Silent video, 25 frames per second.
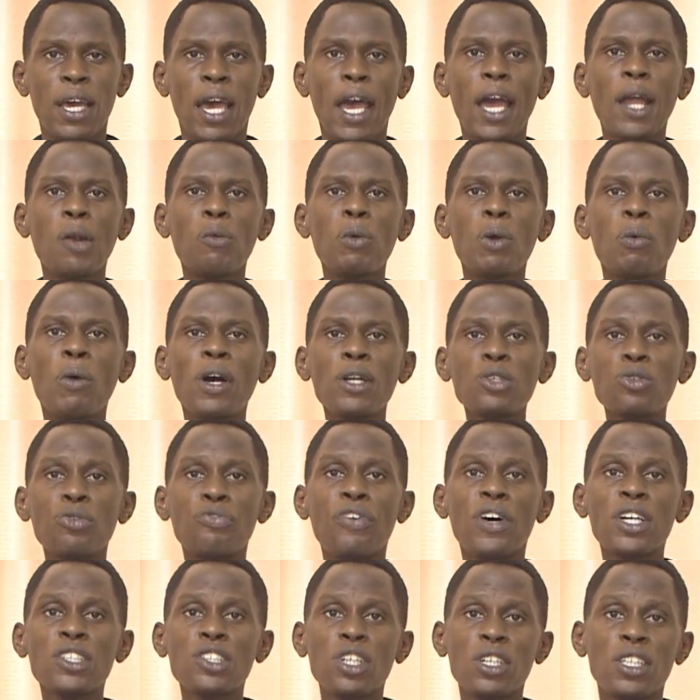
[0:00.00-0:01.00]
And we want to
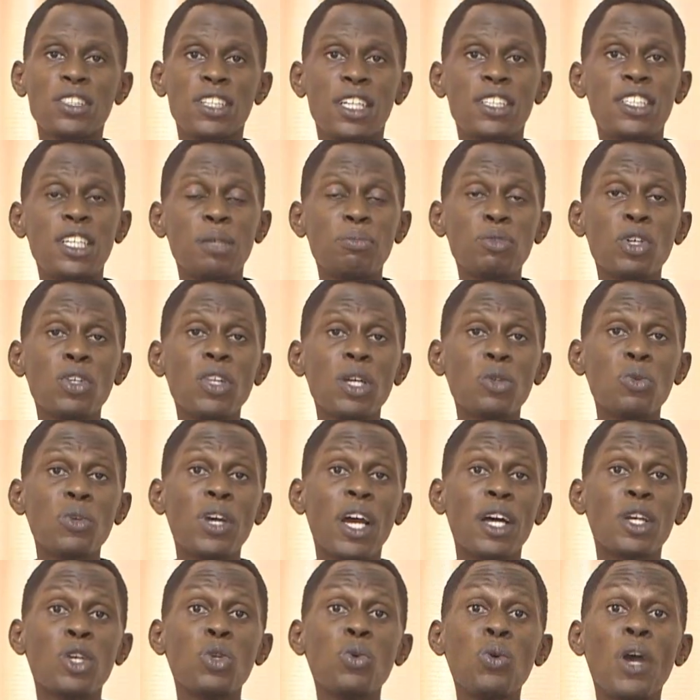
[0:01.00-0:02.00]
function as a team so that we
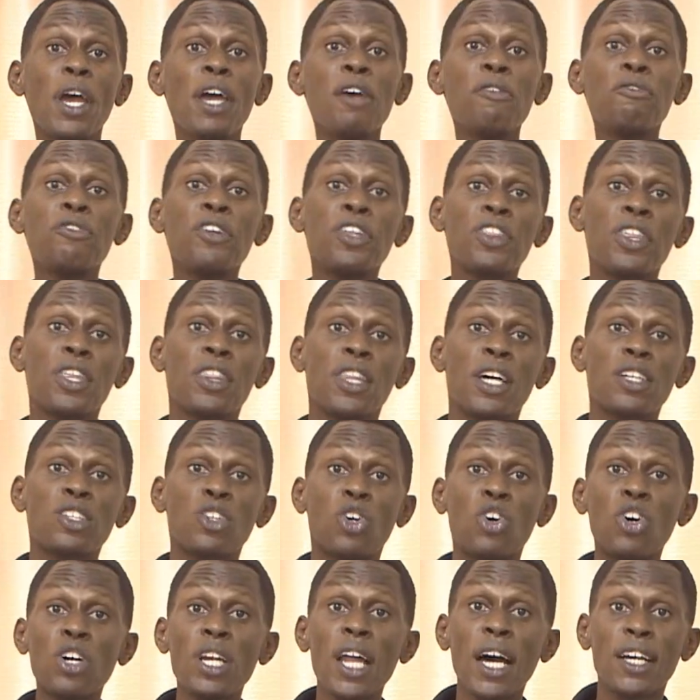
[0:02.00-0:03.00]
can do everything
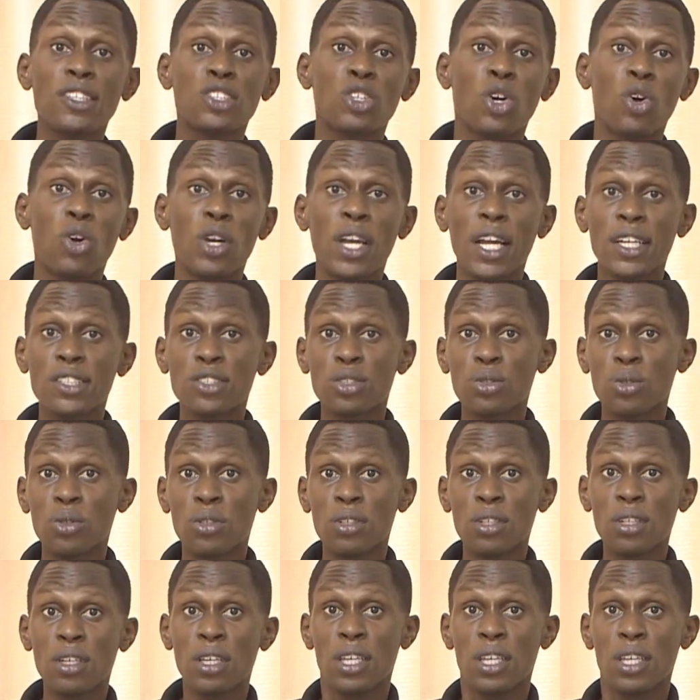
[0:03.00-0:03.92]
that God has called us to.